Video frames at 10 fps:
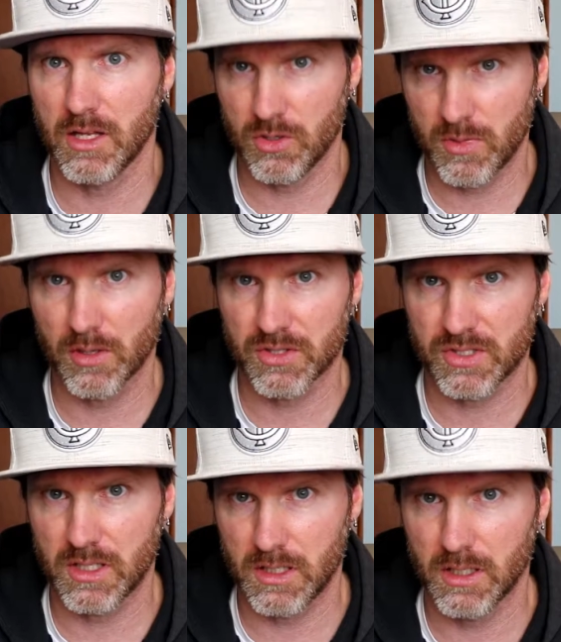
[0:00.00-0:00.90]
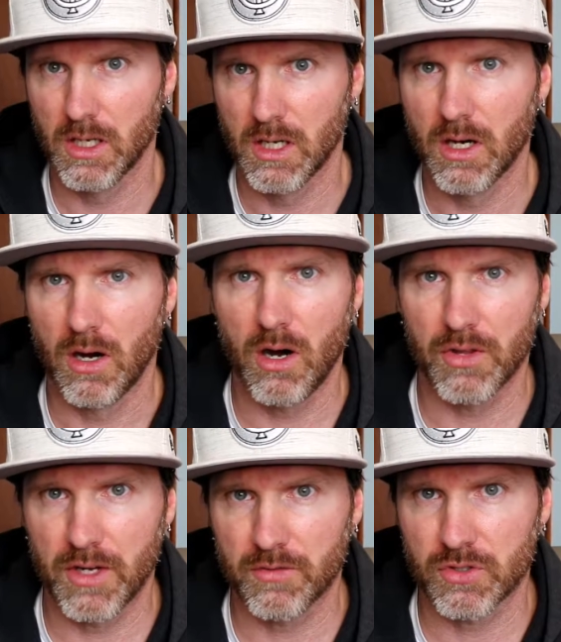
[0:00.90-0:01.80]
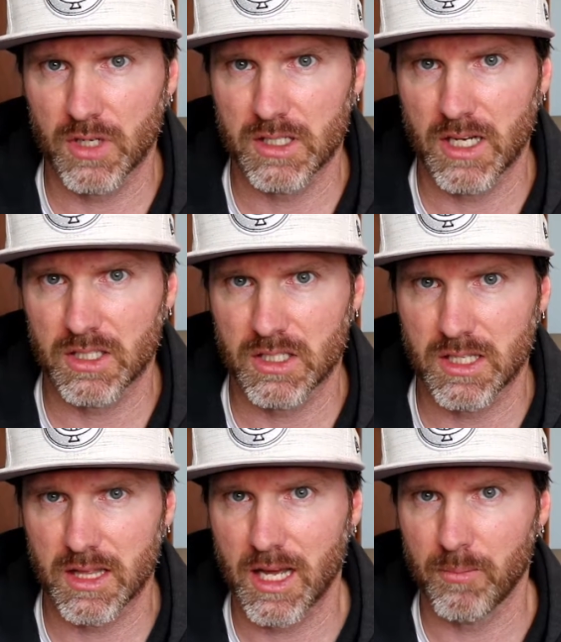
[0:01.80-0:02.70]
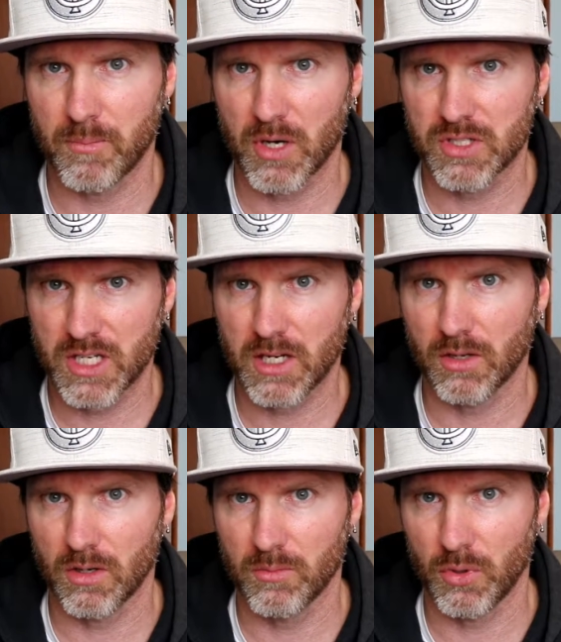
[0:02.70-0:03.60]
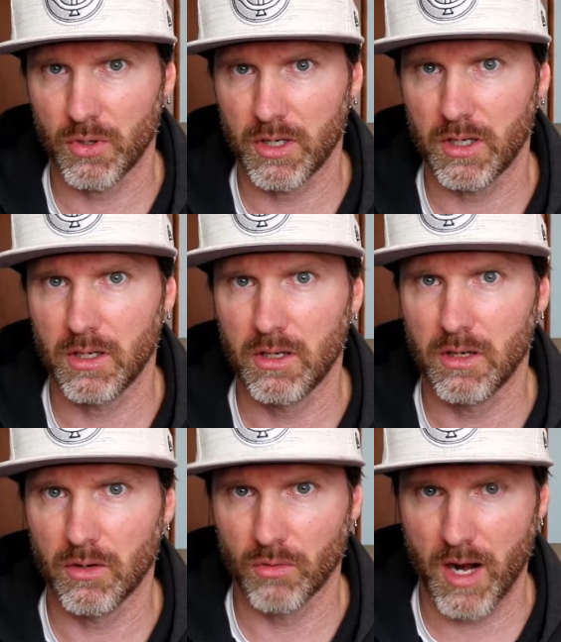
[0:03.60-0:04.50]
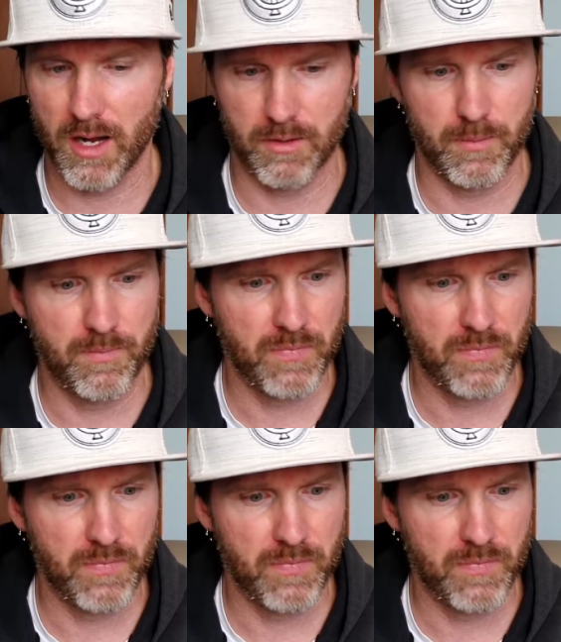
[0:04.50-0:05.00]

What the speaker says: And then you'll be able to see all the different transactions that that particular employee ran.